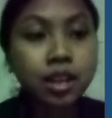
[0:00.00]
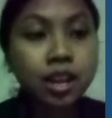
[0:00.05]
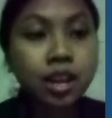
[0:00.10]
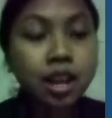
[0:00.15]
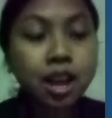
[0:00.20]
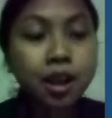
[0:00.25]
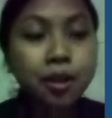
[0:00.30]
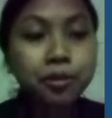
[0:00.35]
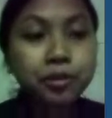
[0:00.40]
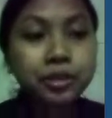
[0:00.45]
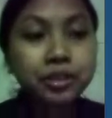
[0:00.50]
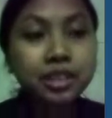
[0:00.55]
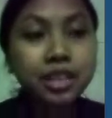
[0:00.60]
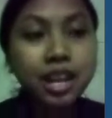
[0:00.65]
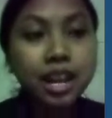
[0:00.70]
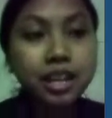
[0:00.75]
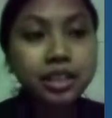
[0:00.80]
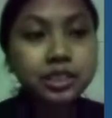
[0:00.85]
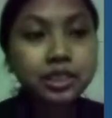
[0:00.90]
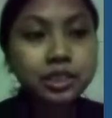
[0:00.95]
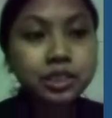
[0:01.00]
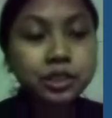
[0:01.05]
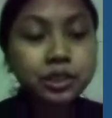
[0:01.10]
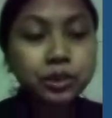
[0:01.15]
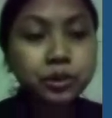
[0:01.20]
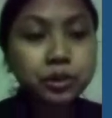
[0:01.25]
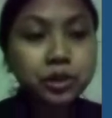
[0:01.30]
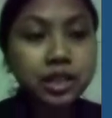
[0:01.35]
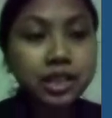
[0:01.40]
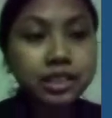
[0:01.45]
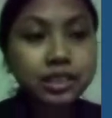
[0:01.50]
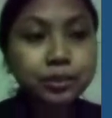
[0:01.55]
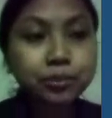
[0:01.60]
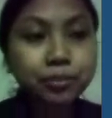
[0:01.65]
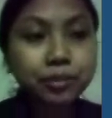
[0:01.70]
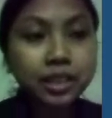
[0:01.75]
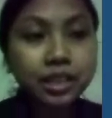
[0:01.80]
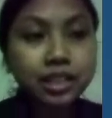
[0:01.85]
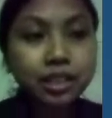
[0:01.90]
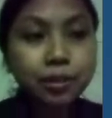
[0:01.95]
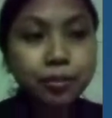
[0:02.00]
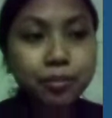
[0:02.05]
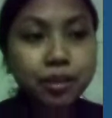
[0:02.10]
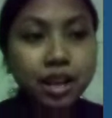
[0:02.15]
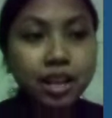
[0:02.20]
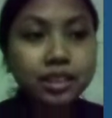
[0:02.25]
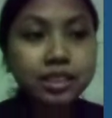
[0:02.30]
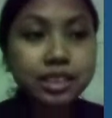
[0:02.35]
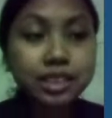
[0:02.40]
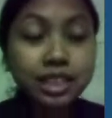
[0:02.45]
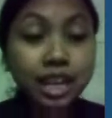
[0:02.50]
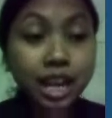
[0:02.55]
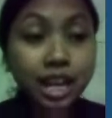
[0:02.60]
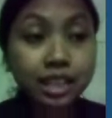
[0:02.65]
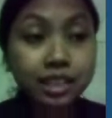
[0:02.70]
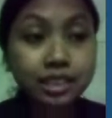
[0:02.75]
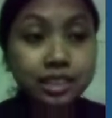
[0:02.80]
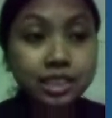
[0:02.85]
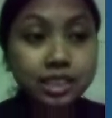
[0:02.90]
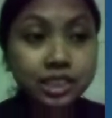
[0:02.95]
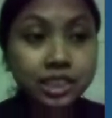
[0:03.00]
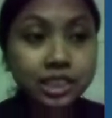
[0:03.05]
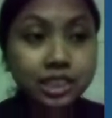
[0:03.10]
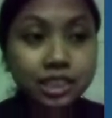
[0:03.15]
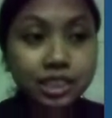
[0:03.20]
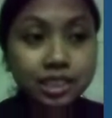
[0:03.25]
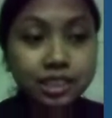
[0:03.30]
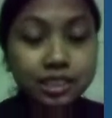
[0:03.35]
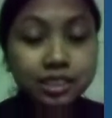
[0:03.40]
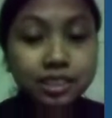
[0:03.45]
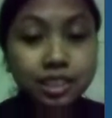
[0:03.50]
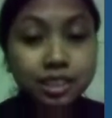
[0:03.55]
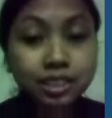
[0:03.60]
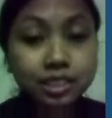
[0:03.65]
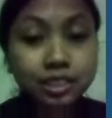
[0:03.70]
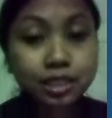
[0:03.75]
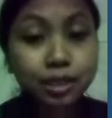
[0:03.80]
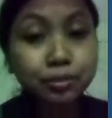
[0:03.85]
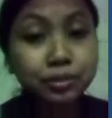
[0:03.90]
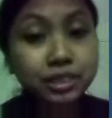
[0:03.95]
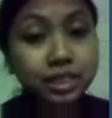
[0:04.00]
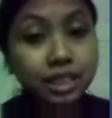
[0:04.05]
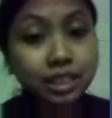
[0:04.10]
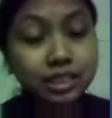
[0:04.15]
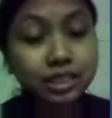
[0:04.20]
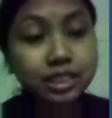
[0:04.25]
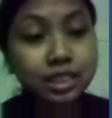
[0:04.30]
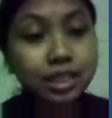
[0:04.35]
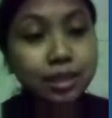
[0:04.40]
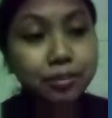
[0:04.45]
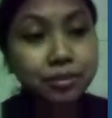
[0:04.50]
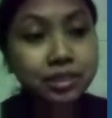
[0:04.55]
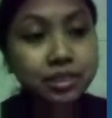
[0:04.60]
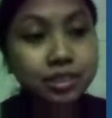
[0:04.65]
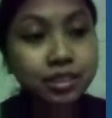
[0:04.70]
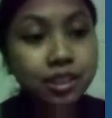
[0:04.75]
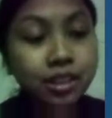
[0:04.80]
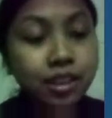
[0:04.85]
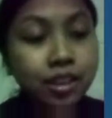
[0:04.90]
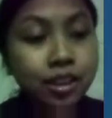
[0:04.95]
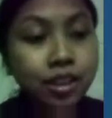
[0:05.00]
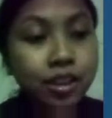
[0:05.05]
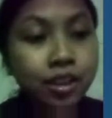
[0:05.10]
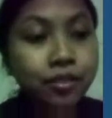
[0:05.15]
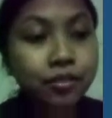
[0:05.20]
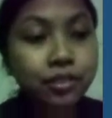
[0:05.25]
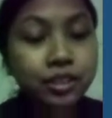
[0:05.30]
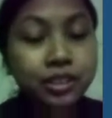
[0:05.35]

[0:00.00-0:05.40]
I would like to explain about the conditionals and subjunctives. For